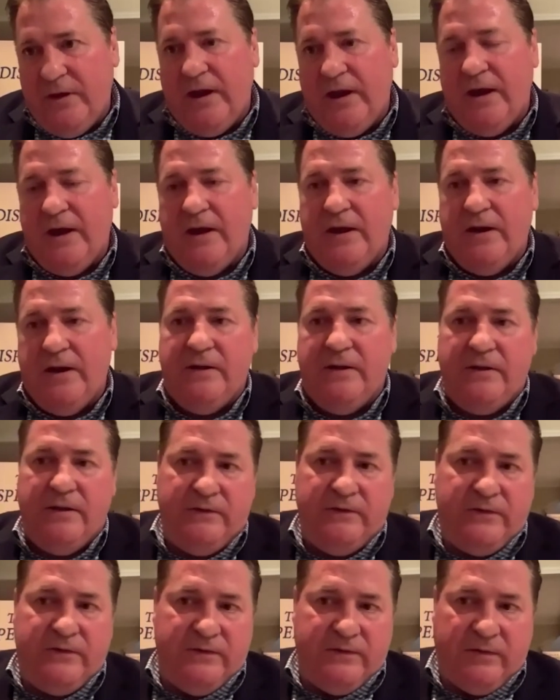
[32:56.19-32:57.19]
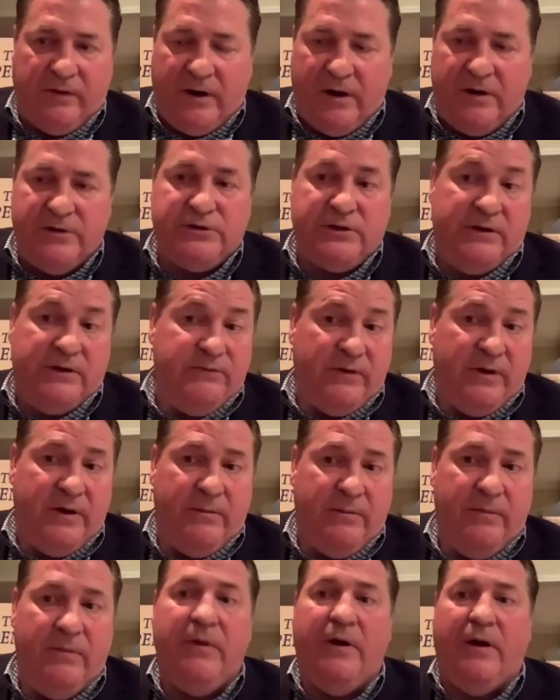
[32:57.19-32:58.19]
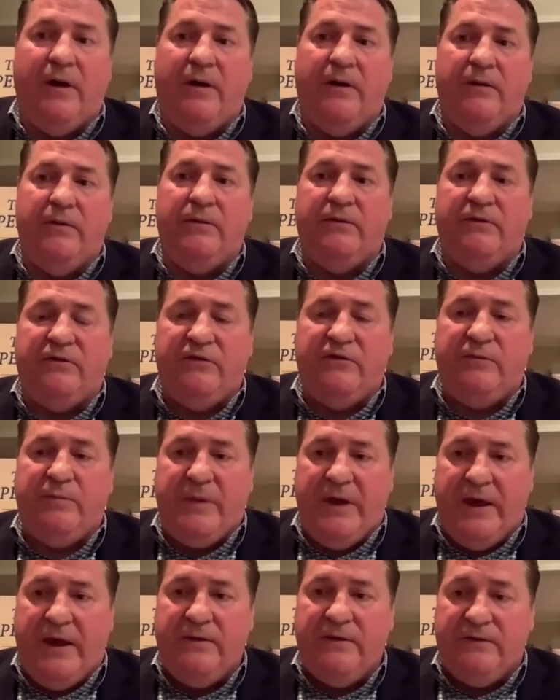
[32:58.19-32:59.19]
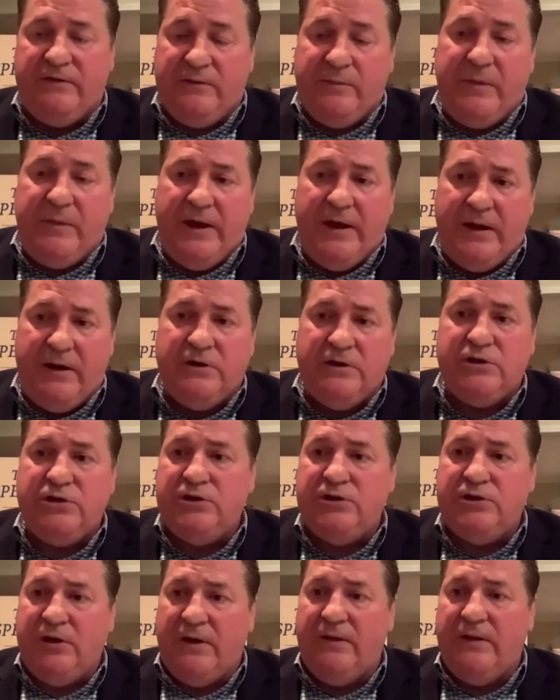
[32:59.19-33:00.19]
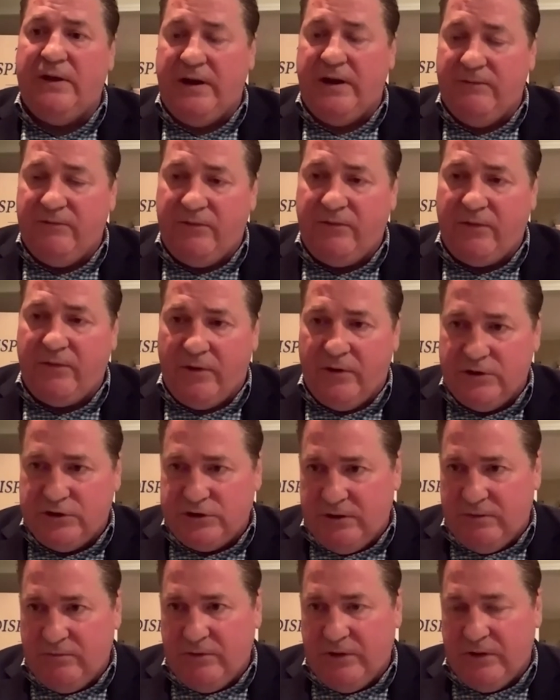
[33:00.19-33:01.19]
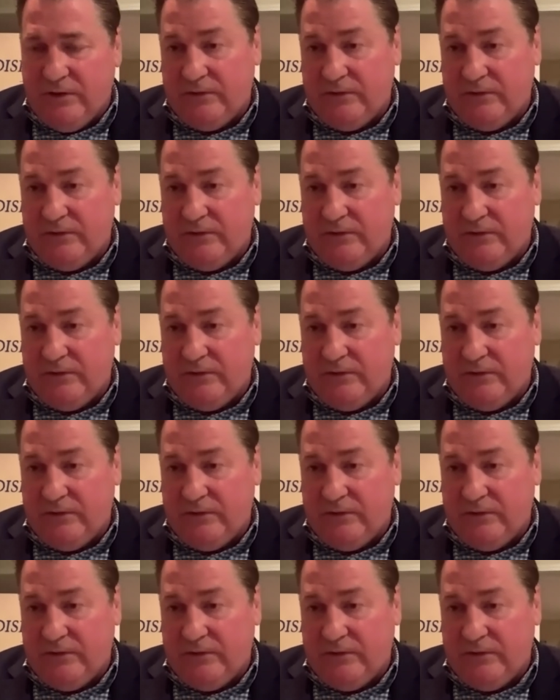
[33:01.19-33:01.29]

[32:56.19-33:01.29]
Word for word: And this is largely from uh, the, Sp- the, Spanish uh, that have furnished it with